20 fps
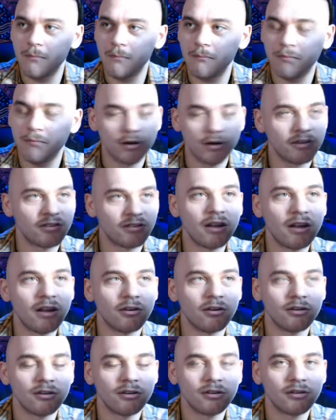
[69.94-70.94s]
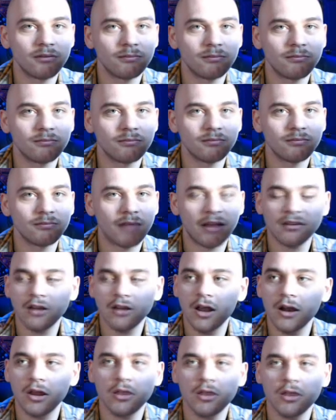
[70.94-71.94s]
Bernie Sanders has a
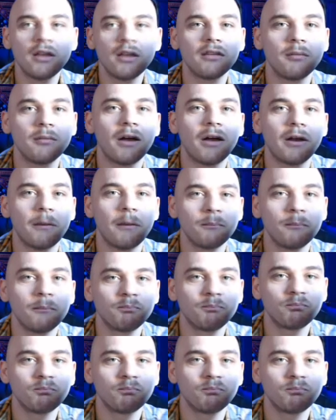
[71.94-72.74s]
lot of good things about him,